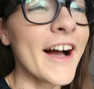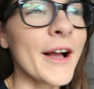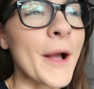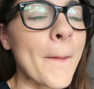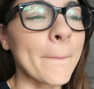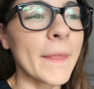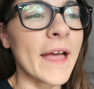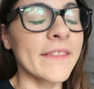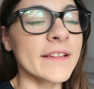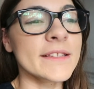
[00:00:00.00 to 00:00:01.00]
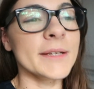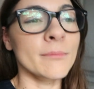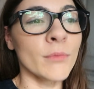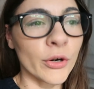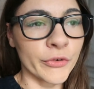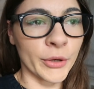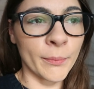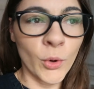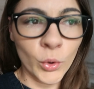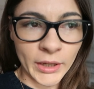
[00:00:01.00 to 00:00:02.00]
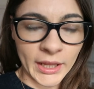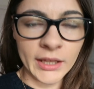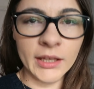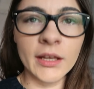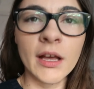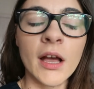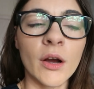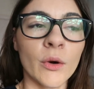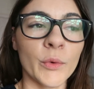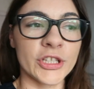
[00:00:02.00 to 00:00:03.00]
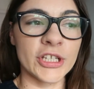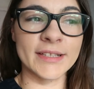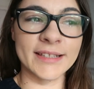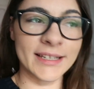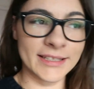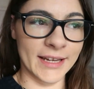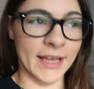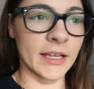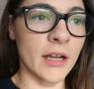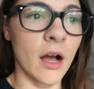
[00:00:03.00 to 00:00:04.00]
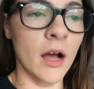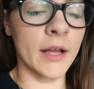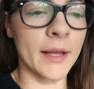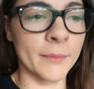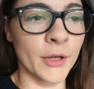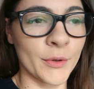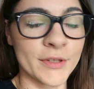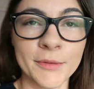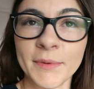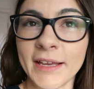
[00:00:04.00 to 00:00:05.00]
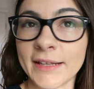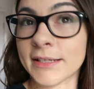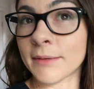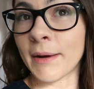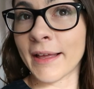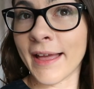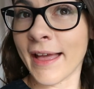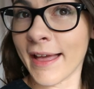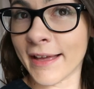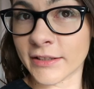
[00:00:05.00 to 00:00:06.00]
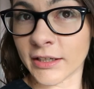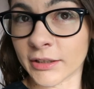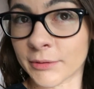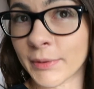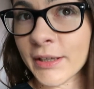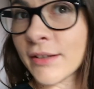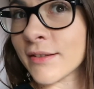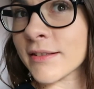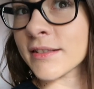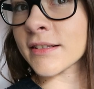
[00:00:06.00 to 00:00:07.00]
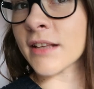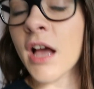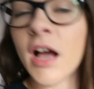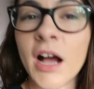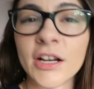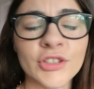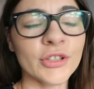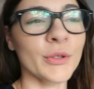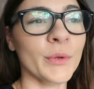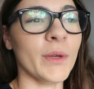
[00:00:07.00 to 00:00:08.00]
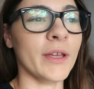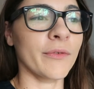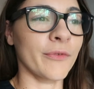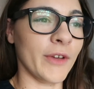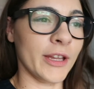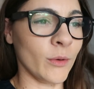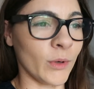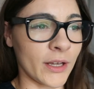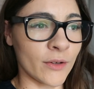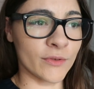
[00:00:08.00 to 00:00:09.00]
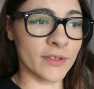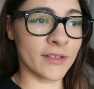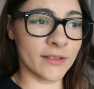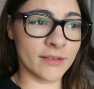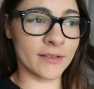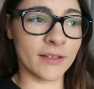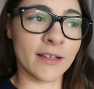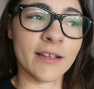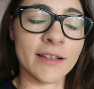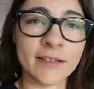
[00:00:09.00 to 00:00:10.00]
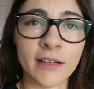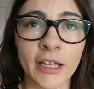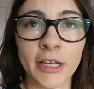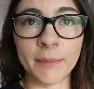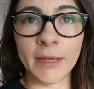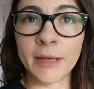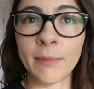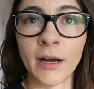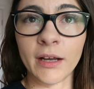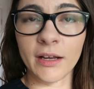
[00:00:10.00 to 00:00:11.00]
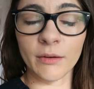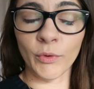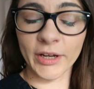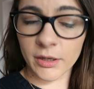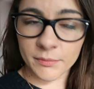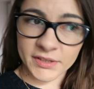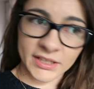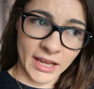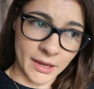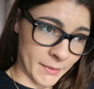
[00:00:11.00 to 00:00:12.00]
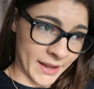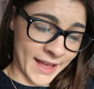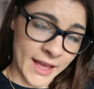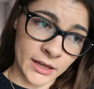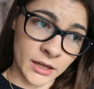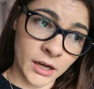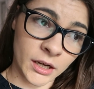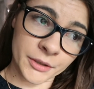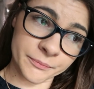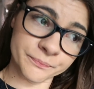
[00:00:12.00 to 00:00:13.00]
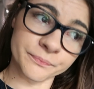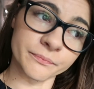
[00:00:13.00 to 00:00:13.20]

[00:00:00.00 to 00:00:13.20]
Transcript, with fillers: um, and then tomorrow morning, which is Saturday, I am going to be getting my hair done because I don't know if anyone else is like me, but when it comes to getting my hair cut,